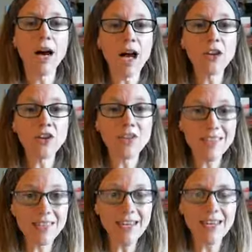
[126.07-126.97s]

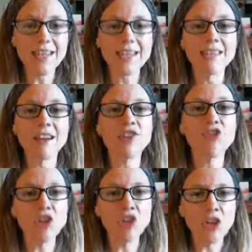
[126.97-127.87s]
Understand that it's not
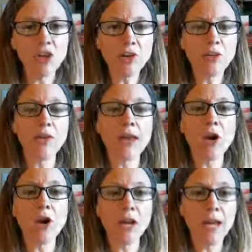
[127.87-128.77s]
just you that
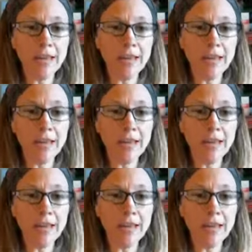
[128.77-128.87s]
are